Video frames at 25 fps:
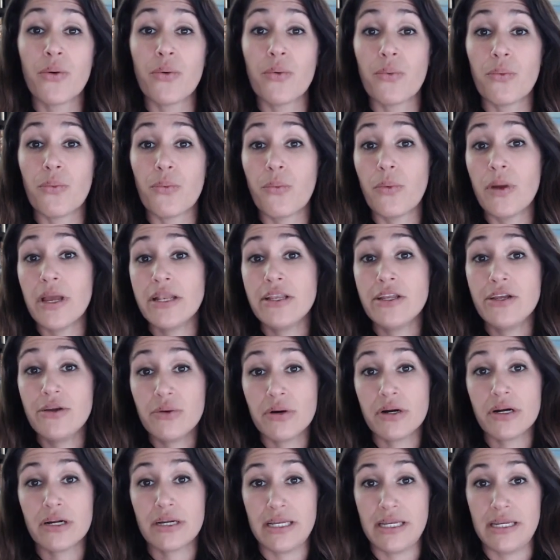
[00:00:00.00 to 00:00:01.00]
When you
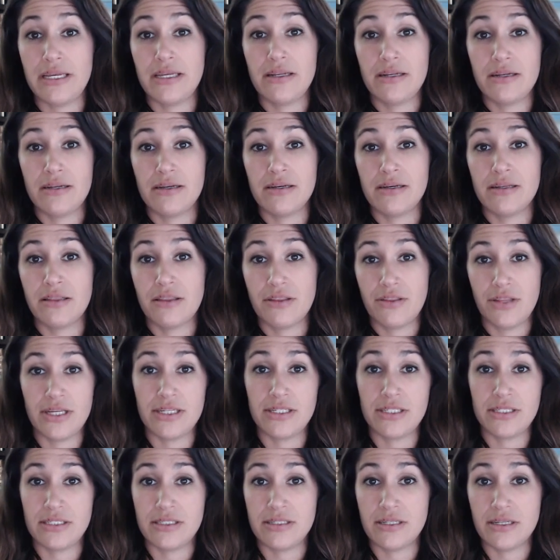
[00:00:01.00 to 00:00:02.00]
are in
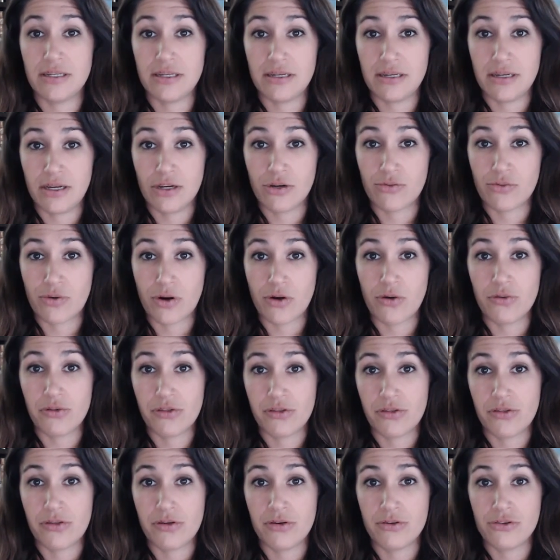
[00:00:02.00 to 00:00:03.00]
this growth
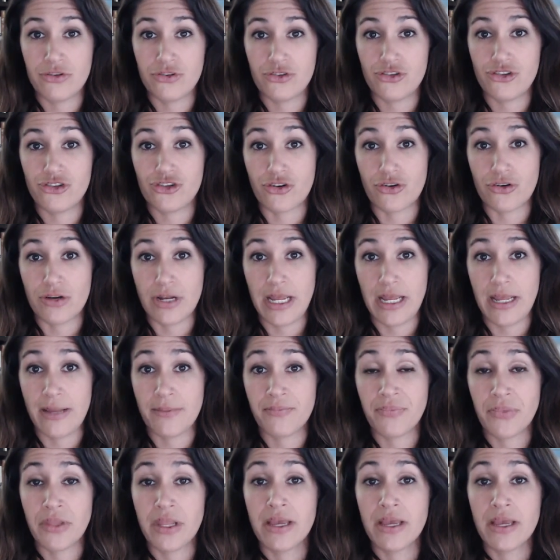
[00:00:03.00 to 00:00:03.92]
journey